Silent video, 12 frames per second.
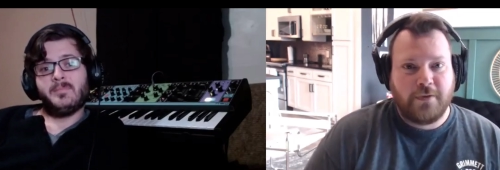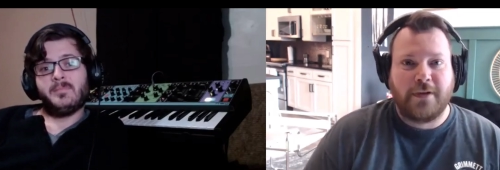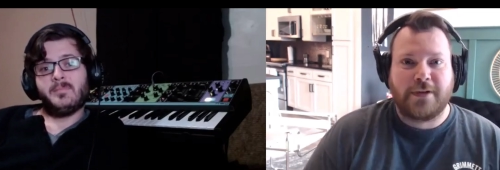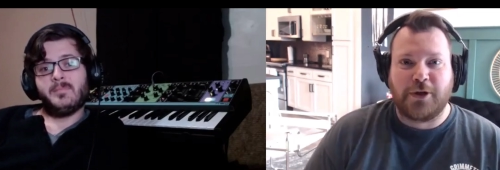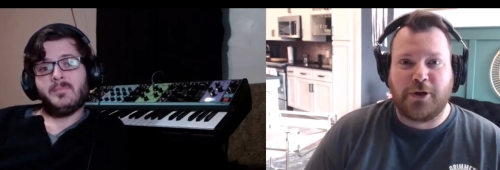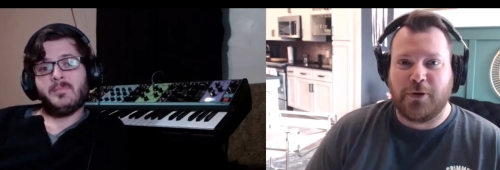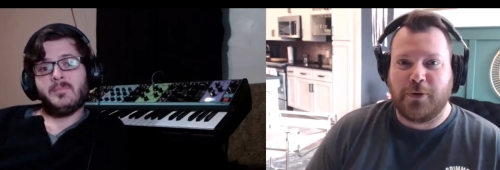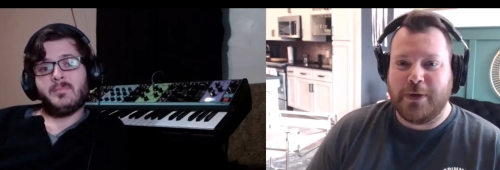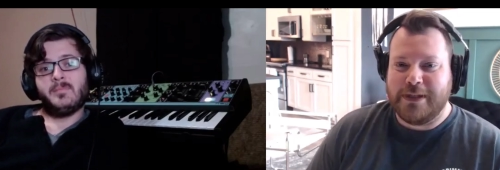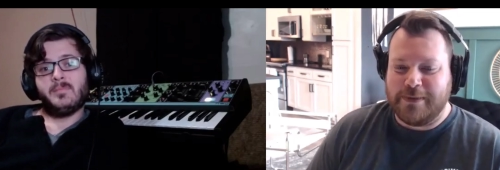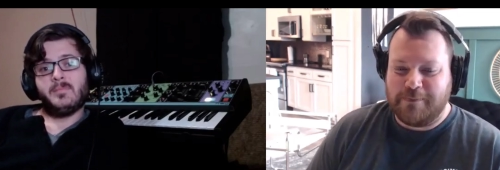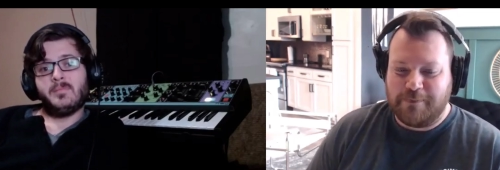Speaker 1: That's a good
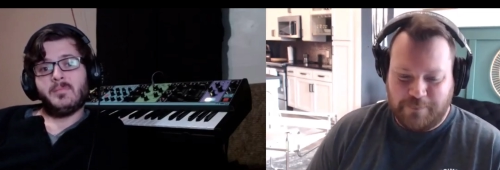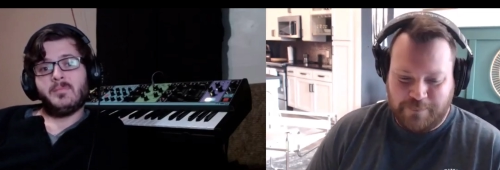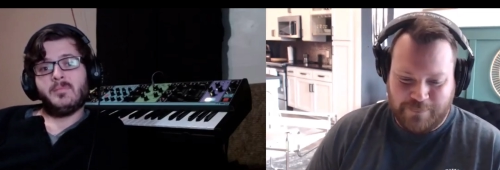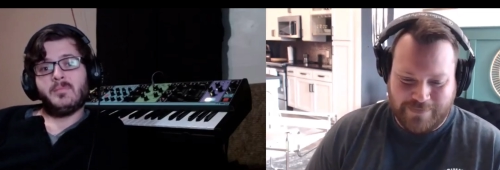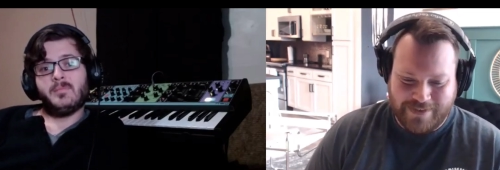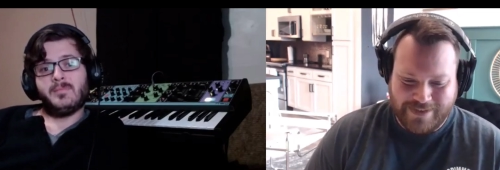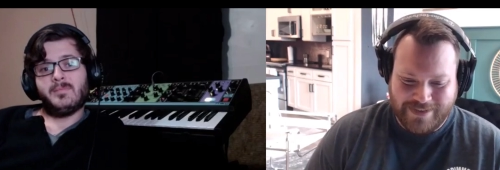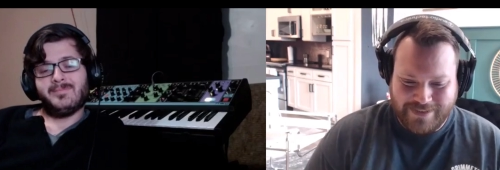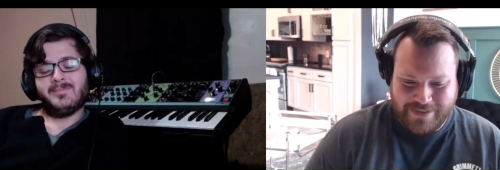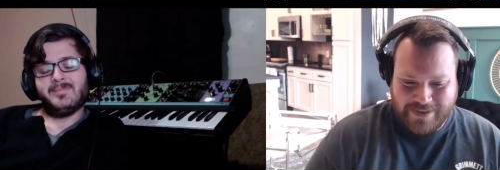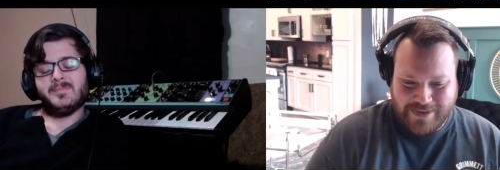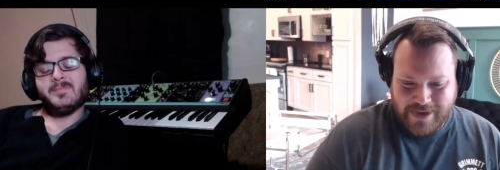reason.
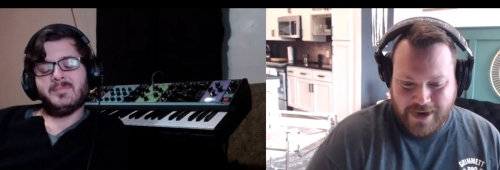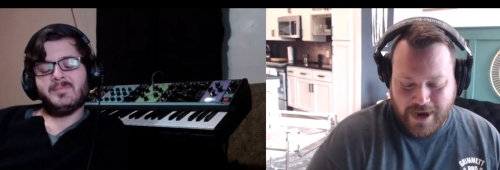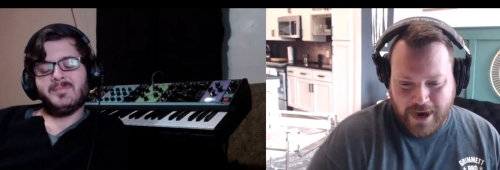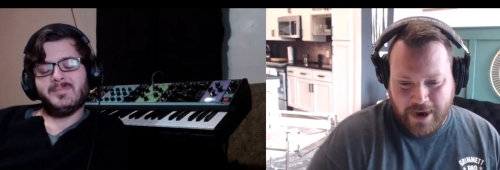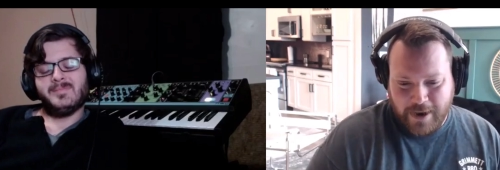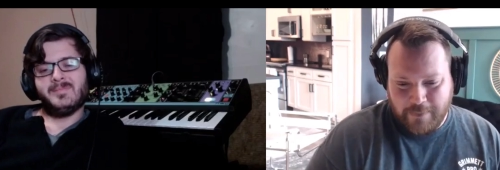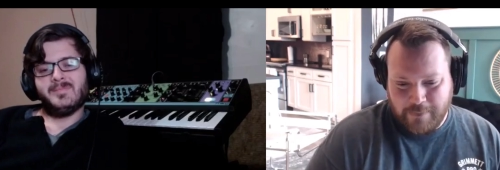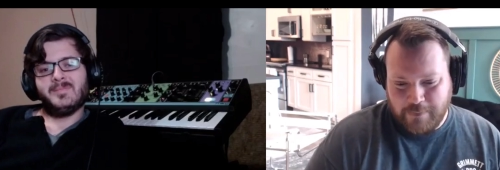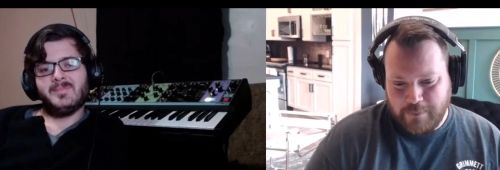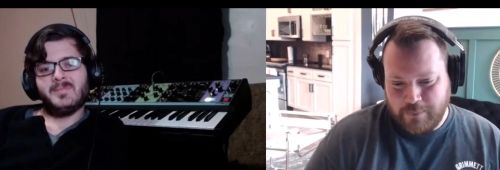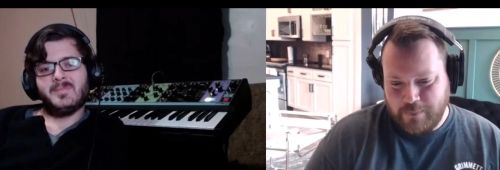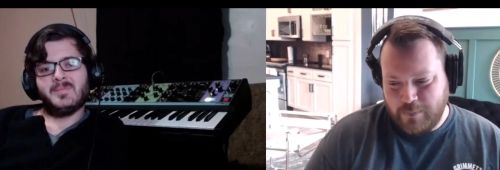
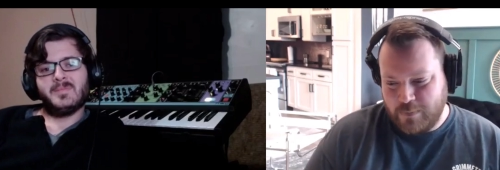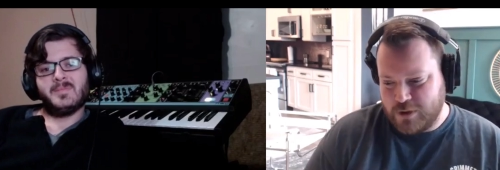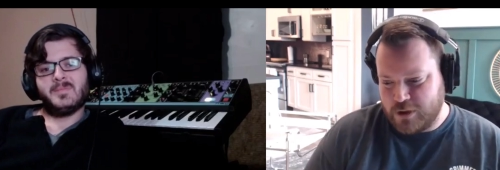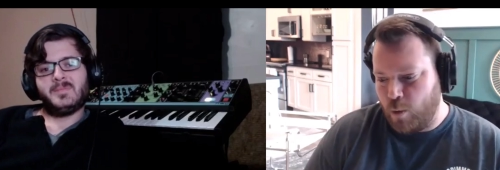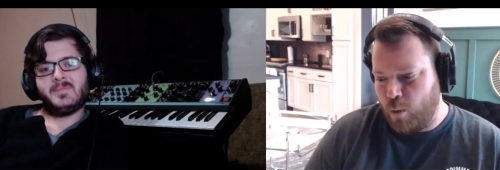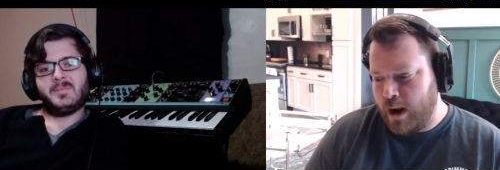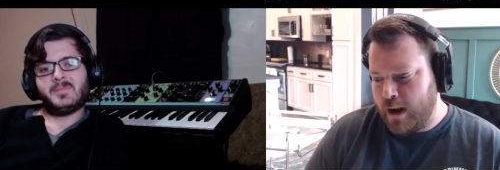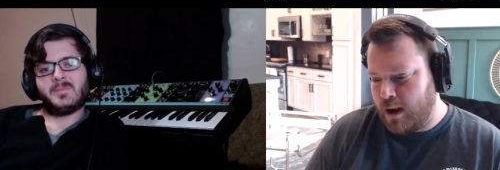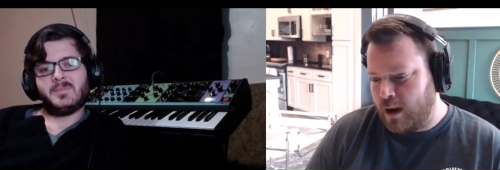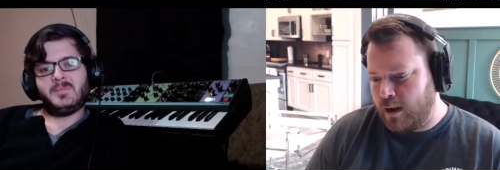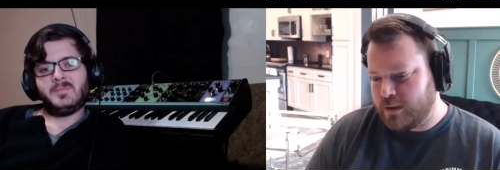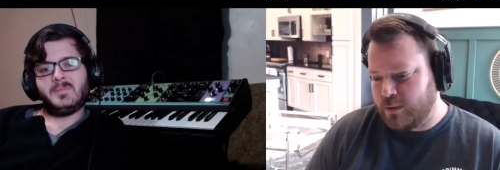Um, so what
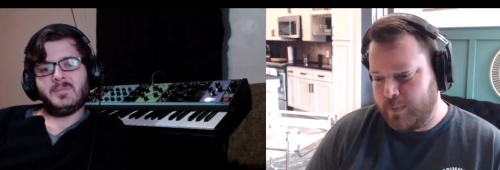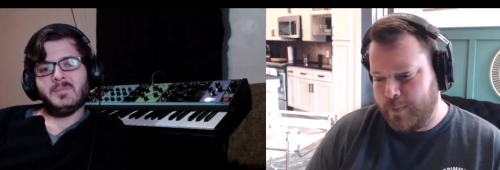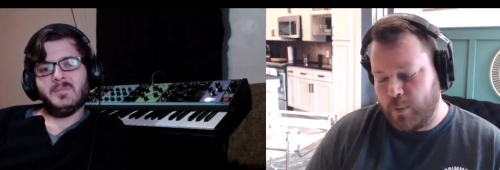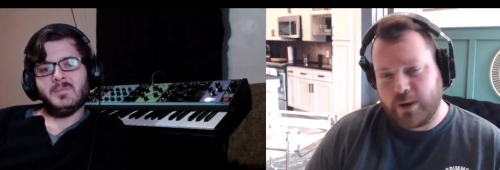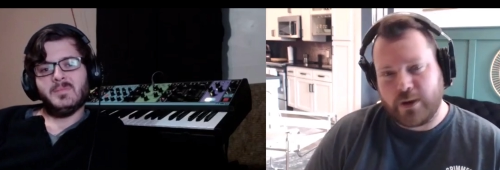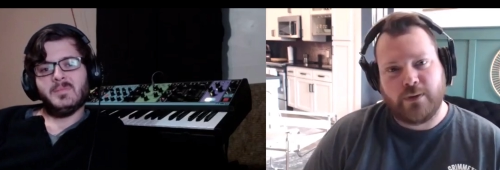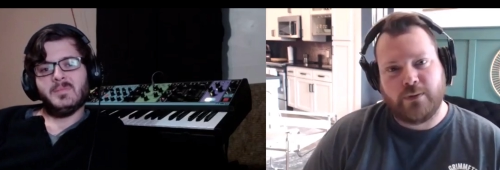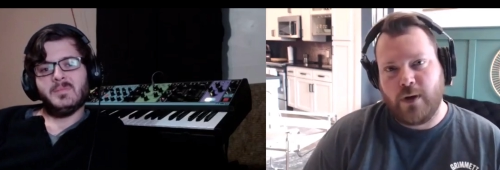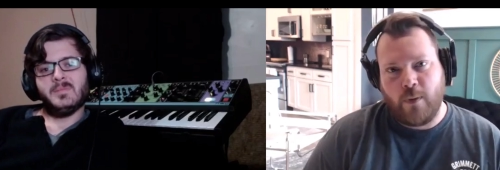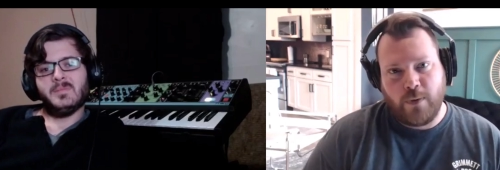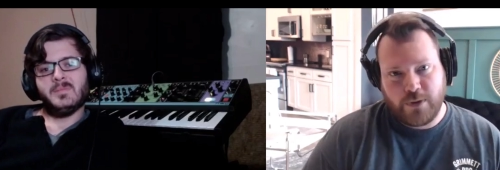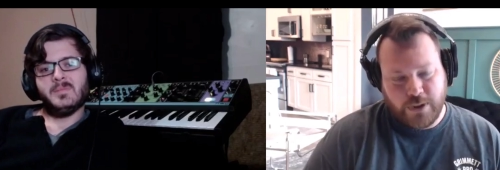are so we've been working
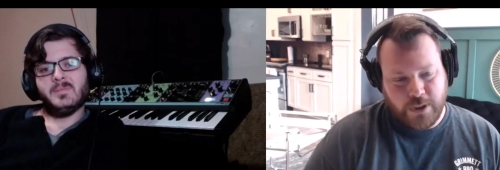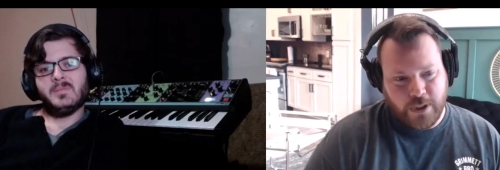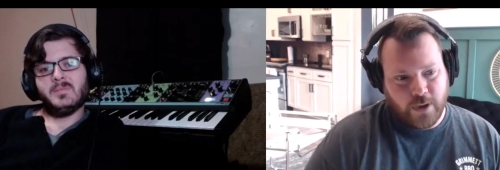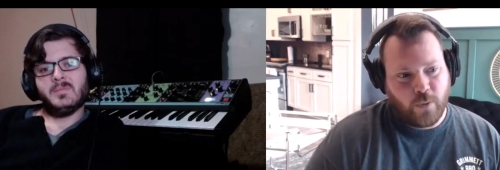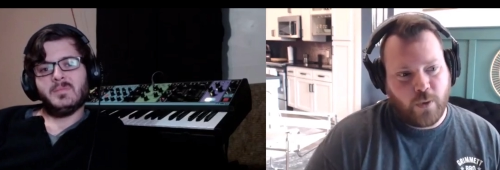almost a year.